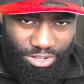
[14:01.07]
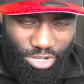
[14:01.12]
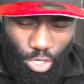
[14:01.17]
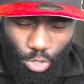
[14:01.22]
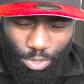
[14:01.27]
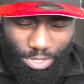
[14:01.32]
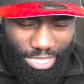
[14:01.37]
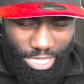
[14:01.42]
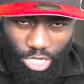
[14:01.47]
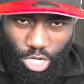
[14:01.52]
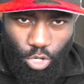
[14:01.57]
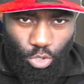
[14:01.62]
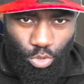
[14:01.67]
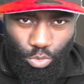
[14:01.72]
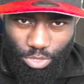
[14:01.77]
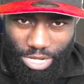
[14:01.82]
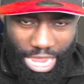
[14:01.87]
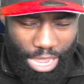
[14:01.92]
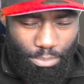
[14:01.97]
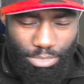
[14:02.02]
Knowing that Calder
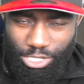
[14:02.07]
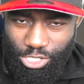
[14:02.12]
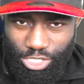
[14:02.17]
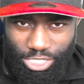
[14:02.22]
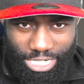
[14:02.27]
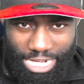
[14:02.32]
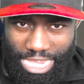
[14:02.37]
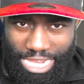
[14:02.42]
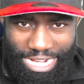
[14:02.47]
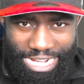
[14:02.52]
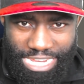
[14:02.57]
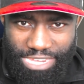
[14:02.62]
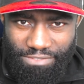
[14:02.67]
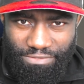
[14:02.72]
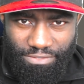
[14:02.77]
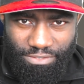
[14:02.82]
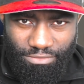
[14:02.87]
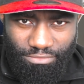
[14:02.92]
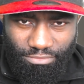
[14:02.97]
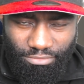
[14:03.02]
would happily just let her
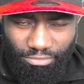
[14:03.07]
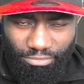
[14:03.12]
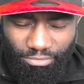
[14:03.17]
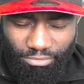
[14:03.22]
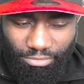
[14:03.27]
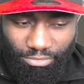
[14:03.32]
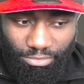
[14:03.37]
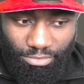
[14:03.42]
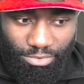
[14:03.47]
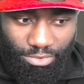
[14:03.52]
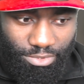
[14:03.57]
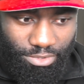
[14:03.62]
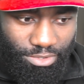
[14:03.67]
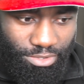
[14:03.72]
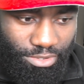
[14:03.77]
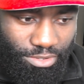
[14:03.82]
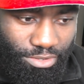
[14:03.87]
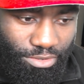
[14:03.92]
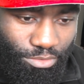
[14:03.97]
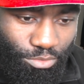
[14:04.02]
leave.
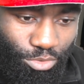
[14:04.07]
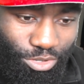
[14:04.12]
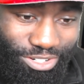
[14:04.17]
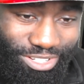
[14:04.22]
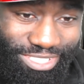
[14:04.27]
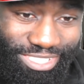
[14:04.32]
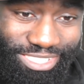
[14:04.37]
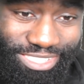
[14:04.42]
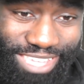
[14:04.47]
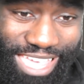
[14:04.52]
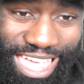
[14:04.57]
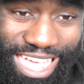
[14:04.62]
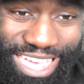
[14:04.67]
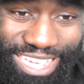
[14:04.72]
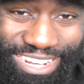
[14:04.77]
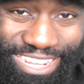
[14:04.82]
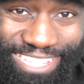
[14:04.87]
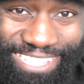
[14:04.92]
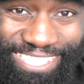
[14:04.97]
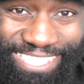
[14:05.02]
What a
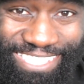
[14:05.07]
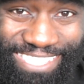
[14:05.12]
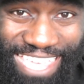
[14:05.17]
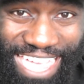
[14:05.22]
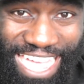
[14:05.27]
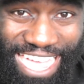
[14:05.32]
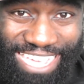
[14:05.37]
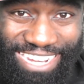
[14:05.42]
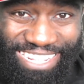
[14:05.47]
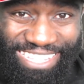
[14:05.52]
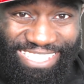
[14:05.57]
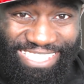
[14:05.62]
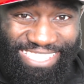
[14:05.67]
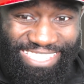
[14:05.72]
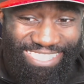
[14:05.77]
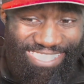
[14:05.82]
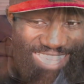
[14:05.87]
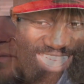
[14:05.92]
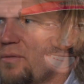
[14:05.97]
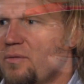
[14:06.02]
sad, sad,
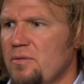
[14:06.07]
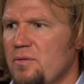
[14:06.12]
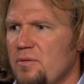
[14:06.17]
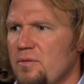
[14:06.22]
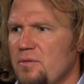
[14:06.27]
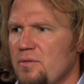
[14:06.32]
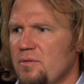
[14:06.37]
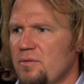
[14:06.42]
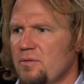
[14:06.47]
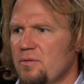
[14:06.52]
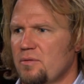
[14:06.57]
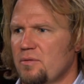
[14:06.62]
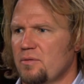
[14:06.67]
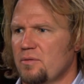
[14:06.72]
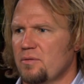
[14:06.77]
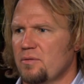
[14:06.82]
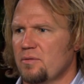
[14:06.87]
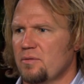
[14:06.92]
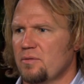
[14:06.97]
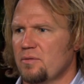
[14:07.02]
sad
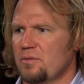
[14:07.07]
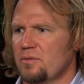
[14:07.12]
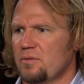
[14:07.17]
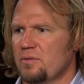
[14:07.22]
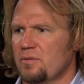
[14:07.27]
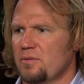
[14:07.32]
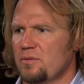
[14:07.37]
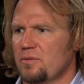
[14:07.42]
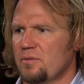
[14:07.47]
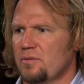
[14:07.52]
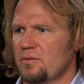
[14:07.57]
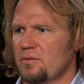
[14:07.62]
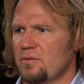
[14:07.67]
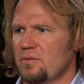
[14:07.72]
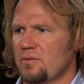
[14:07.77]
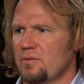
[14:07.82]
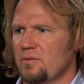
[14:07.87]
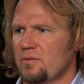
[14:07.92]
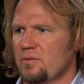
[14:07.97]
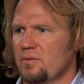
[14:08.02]
mentality to have.
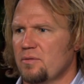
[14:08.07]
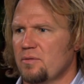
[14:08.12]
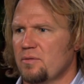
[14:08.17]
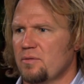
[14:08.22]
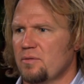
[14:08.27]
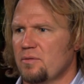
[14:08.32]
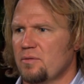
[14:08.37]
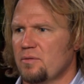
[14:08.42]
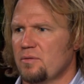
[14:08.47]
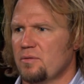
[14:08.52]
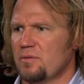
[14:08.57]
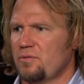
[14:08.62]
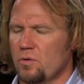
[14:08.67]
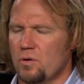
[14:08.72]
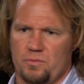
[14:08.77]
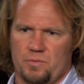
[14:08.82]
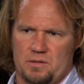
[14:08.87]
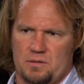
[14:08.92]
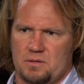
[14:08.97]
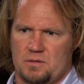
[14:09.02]

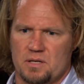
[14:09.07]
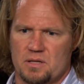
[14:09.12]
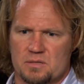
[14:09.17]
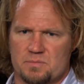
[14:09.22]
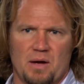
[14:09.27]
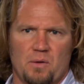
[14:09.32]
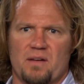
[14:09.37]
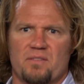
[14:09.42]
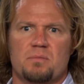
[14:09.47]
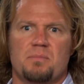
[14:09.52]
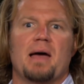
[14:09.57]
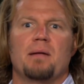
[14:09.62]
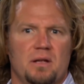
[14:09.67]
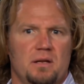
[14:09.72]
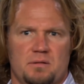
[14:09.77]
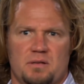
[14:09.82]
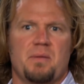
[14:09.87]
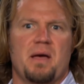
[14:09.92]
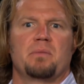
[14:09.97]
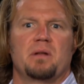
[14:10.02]
Before that we did this by way of
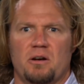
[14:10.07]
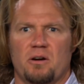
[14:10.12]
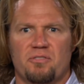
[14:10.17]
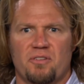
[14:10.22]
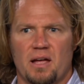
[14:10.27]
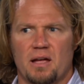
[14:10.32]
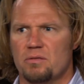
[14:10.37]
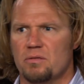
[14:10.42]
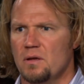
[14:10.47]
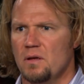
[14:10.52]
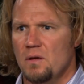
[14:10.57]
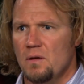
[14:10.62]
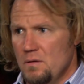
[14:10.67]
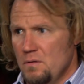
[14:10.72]
commandment, commandment in our faith.